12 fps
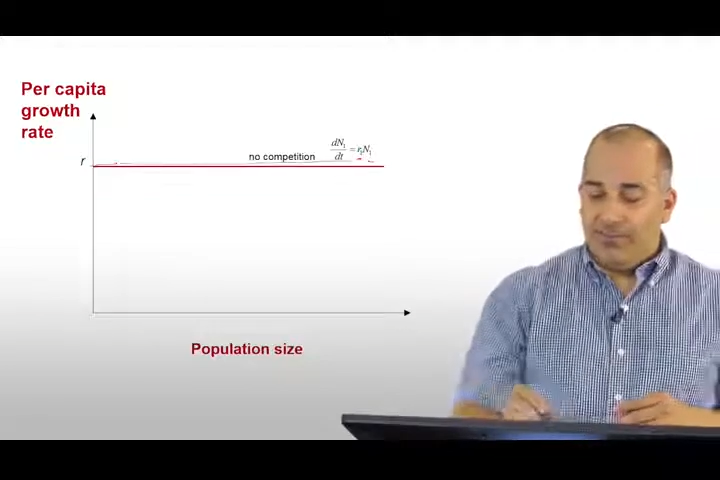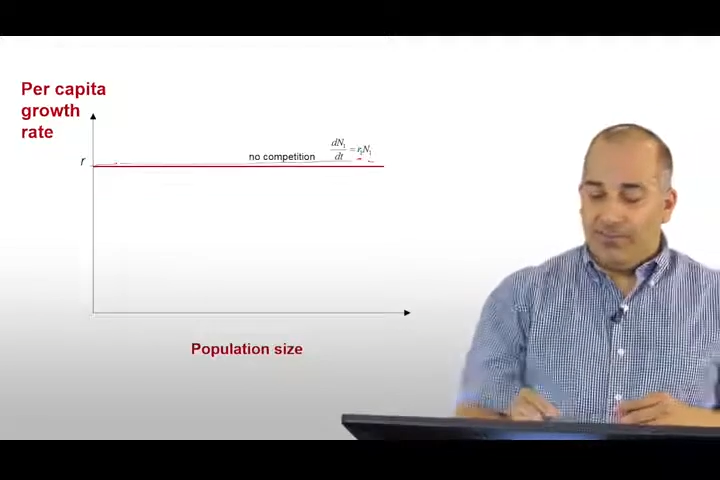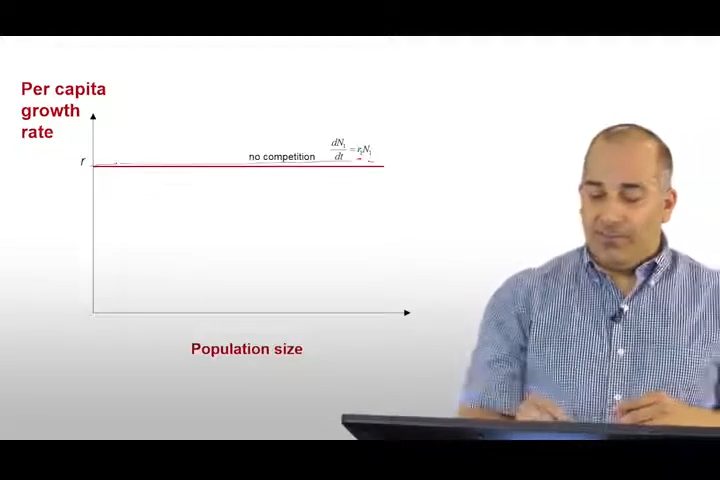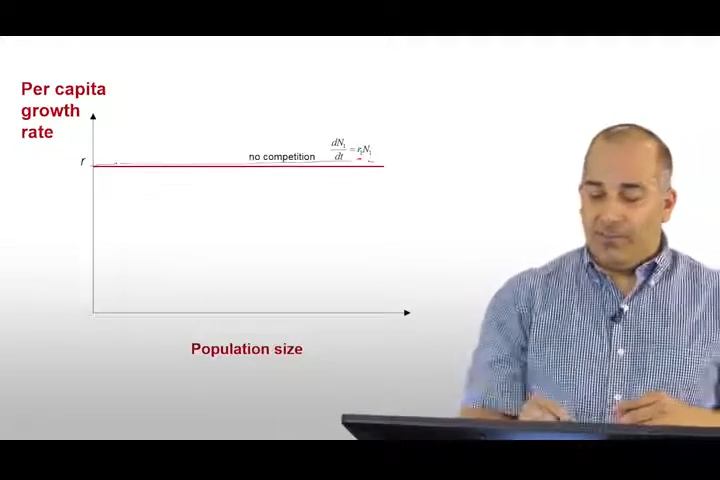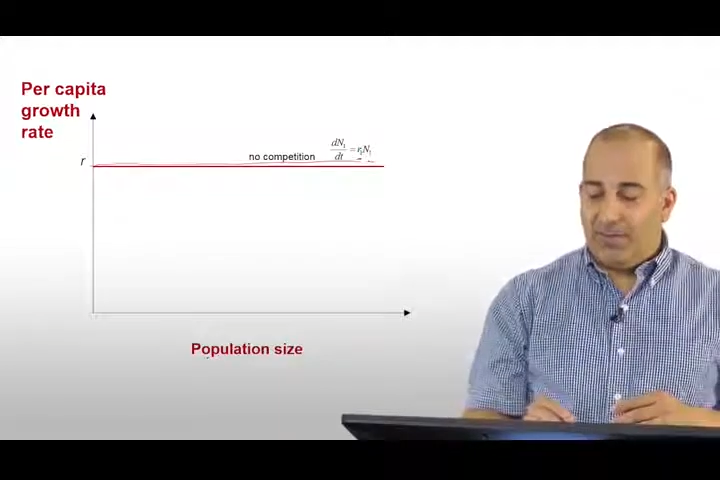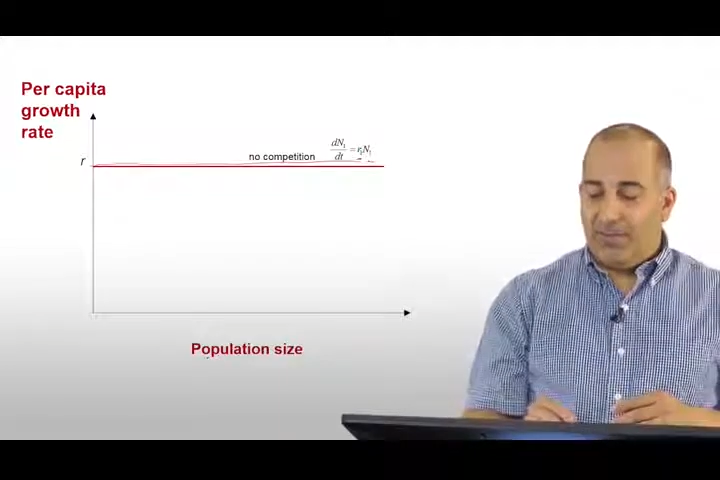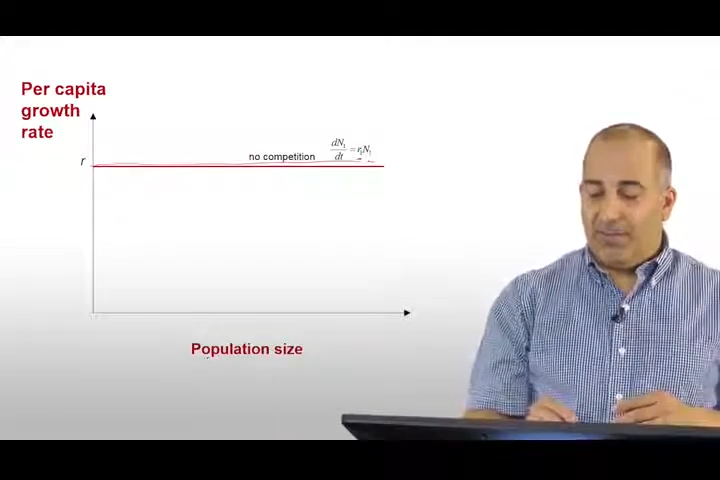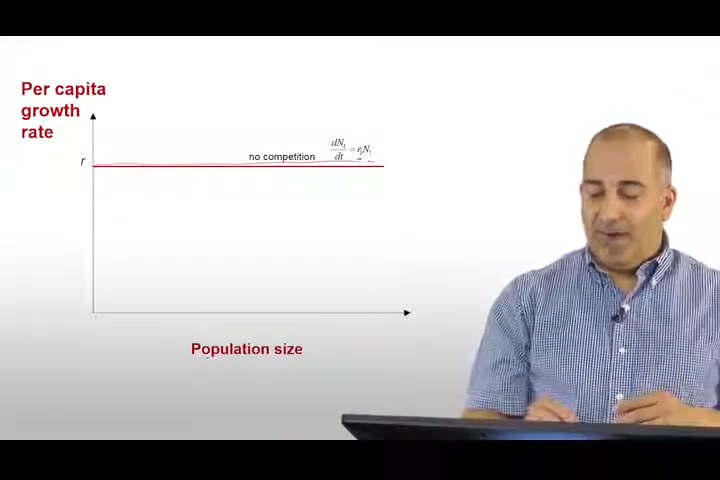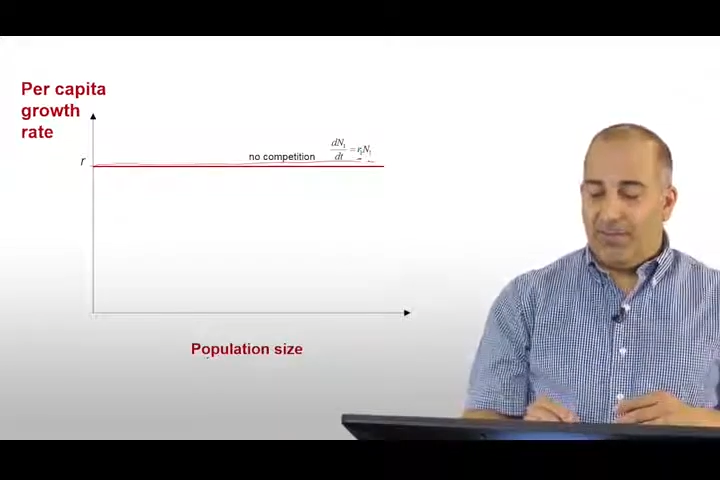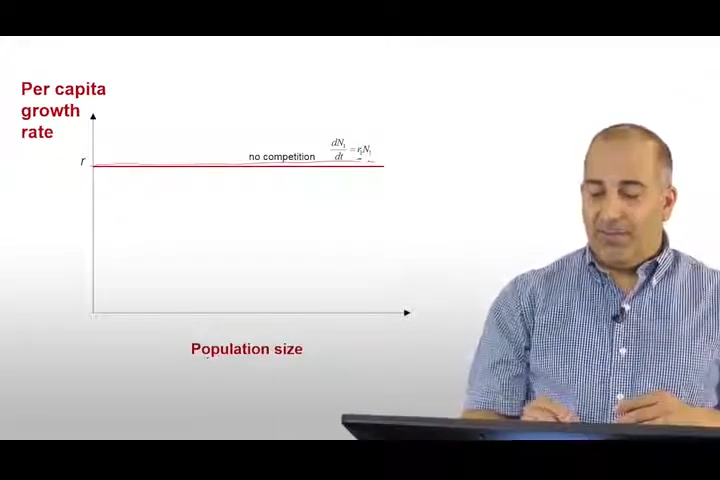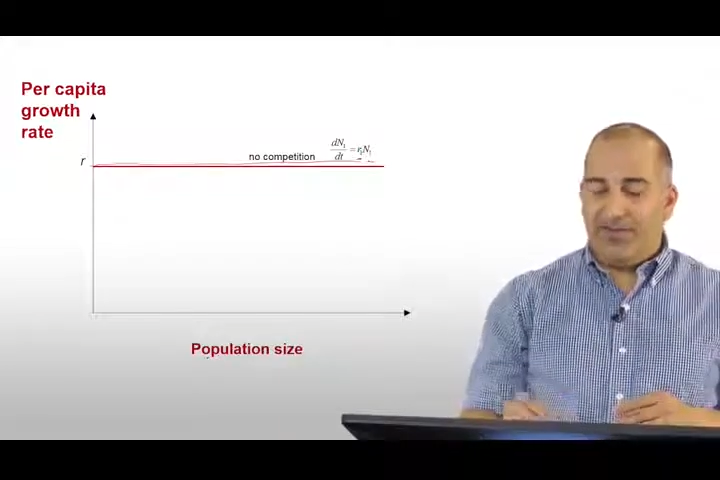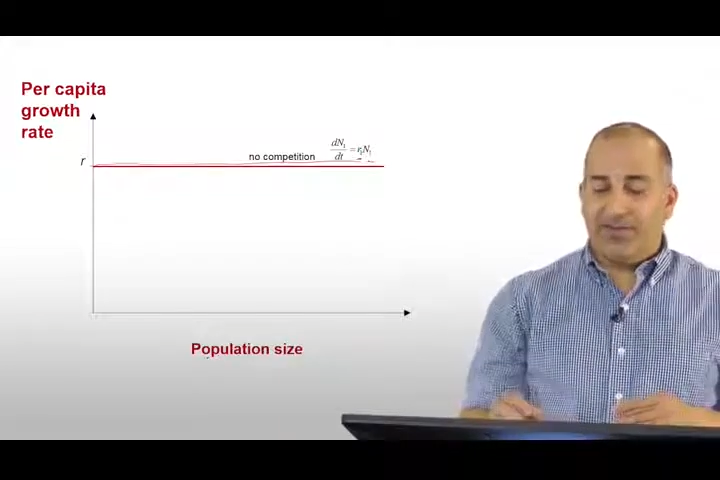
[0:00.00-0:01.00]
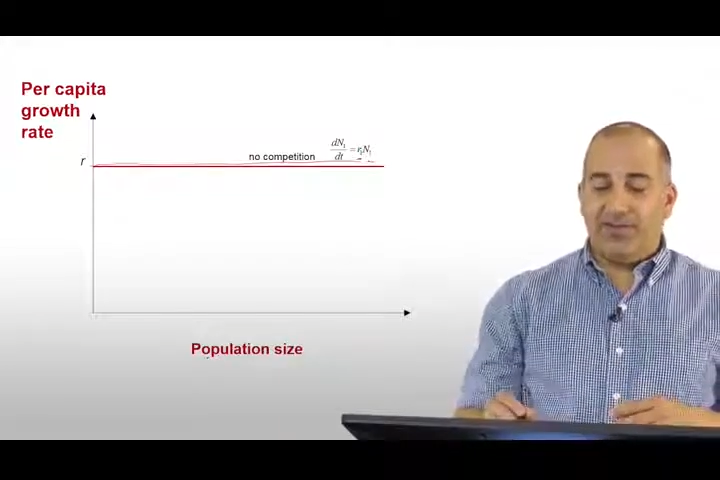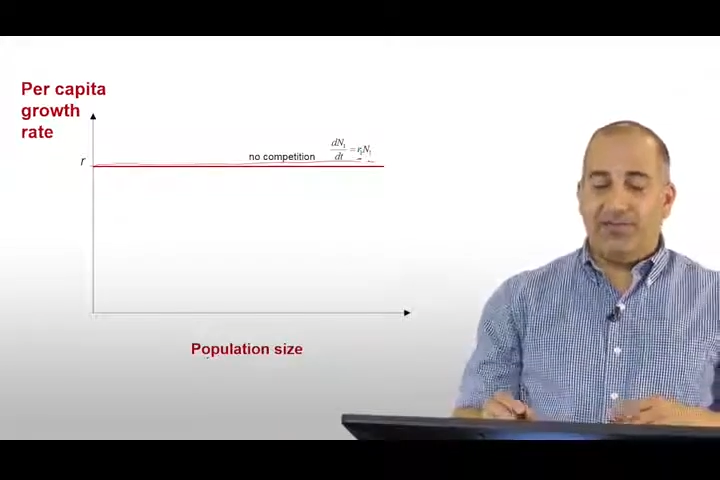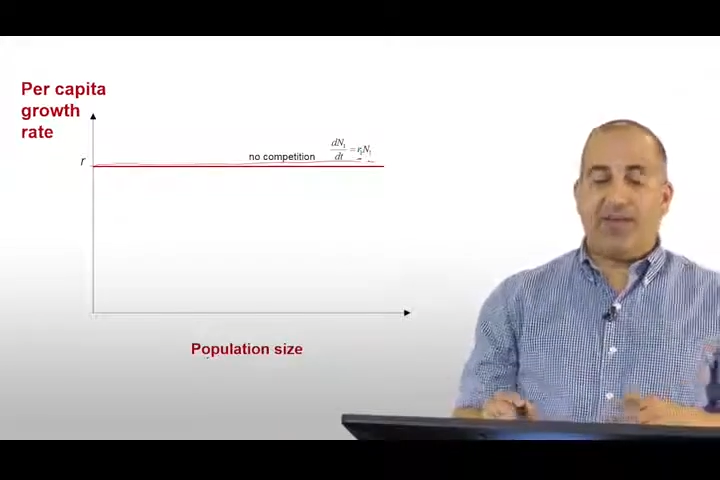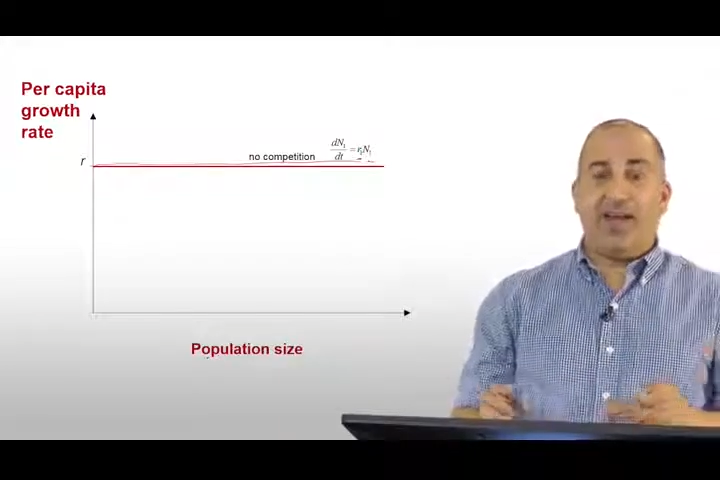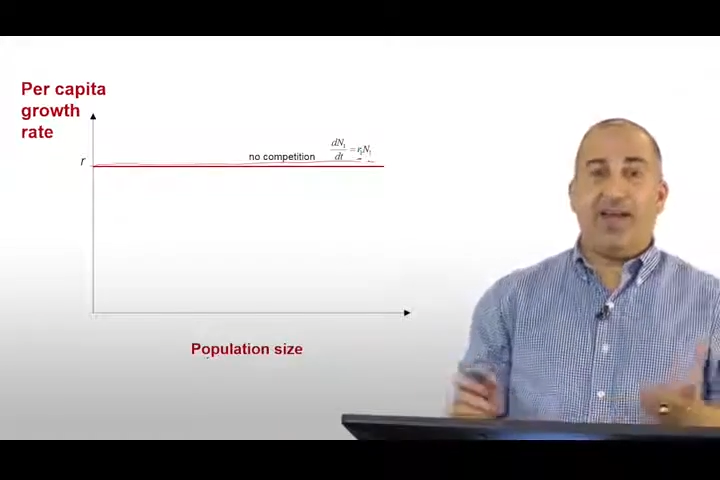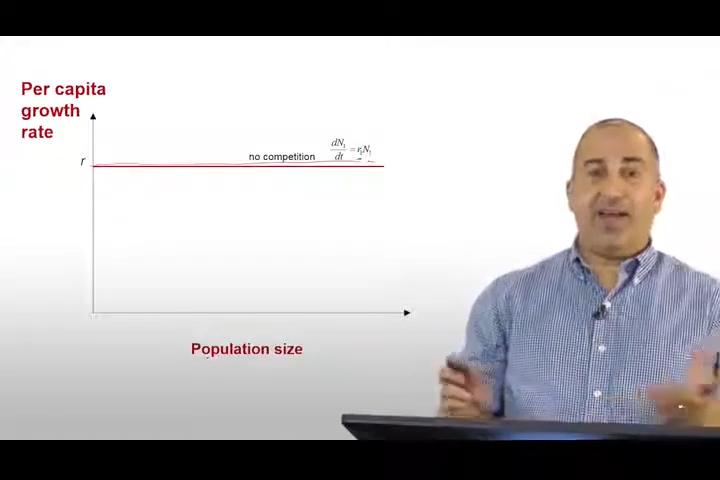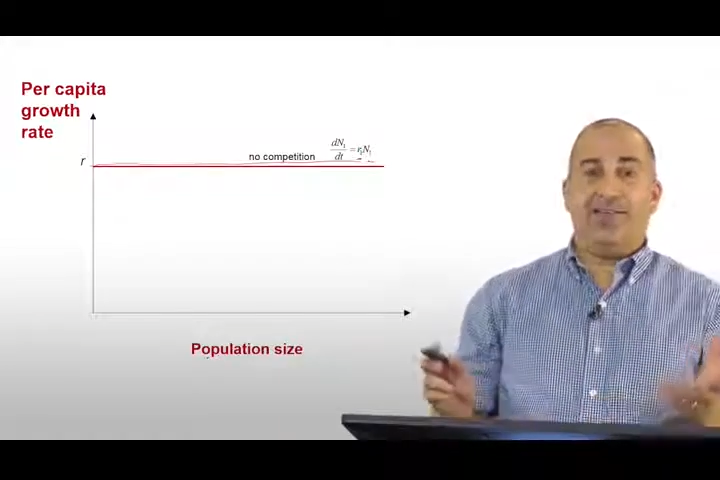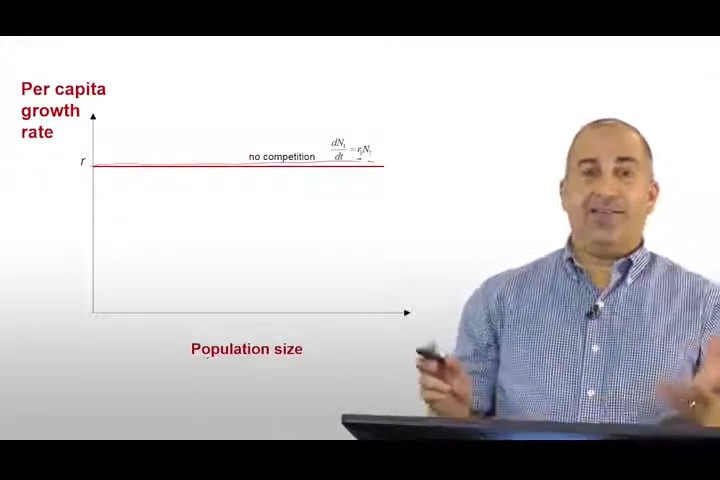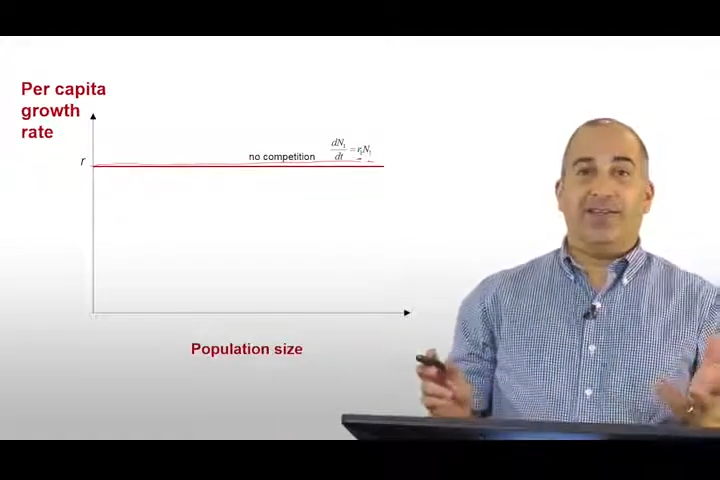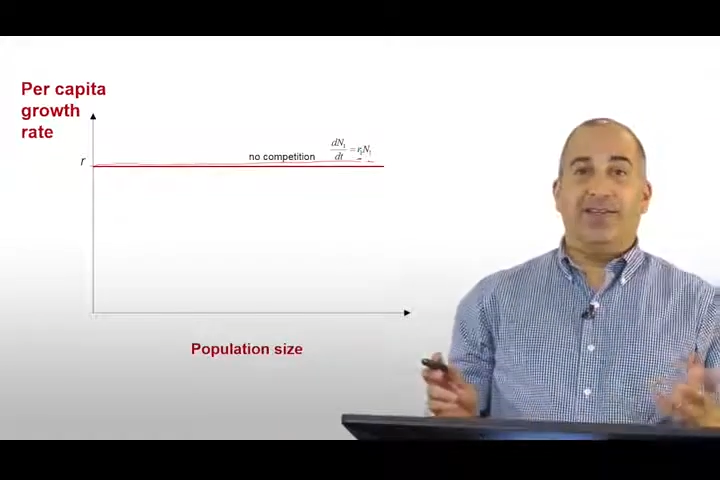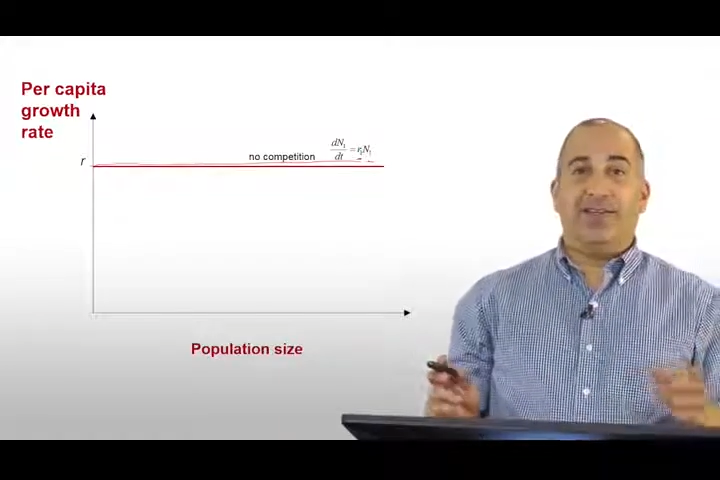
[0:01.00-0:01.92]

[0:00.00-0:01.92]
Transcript: between the population size